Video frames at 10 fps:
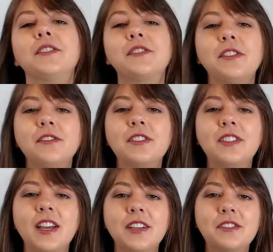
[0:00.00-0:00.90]
So
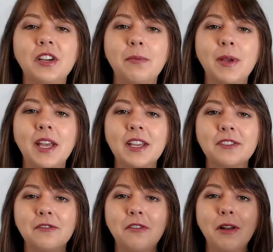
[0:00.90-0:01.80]
today's topic
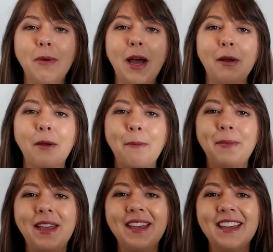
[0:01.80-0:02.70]
is all about
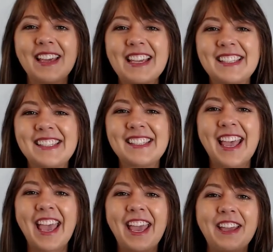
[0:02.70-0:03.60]
being
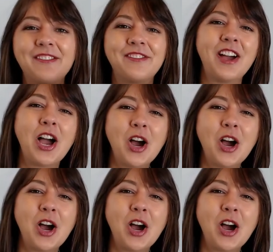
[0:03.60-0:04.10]
safe.